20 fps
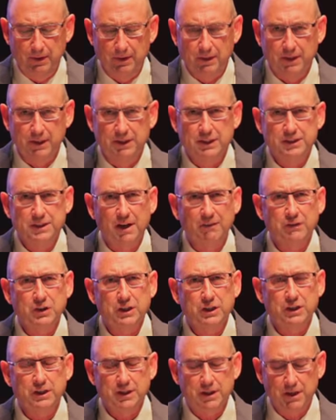
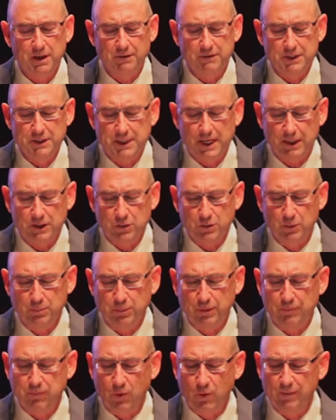Consumption of sexual
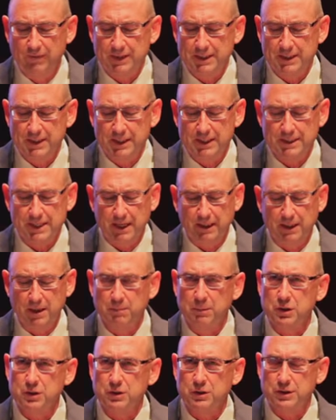performances and
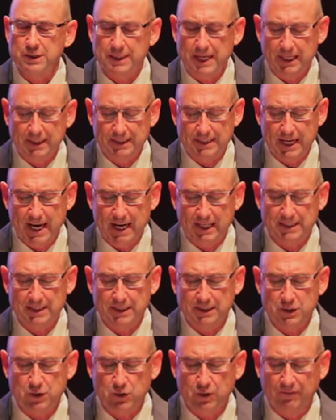commercial sex acts
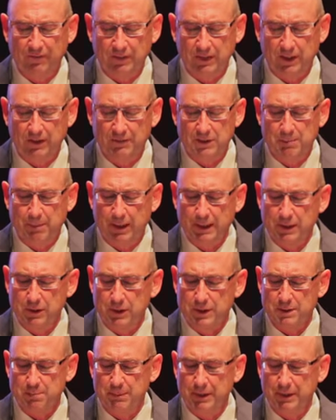at strip clubs by U.S.